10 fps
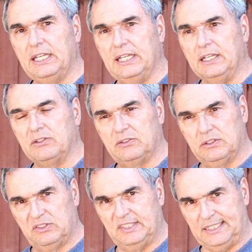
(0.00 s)
is
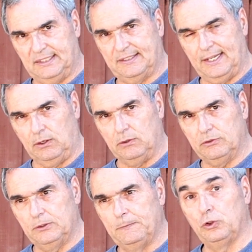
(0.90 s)
6
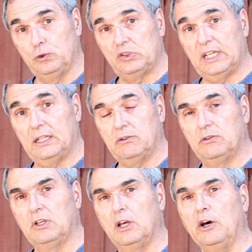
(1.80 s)
cells, 2
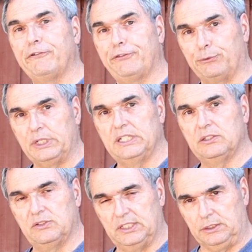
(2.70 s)
sets of 3
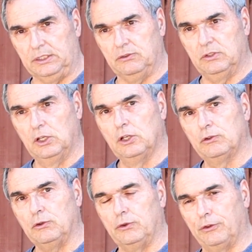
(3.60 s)
in series.
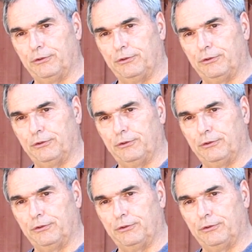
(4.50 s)
So the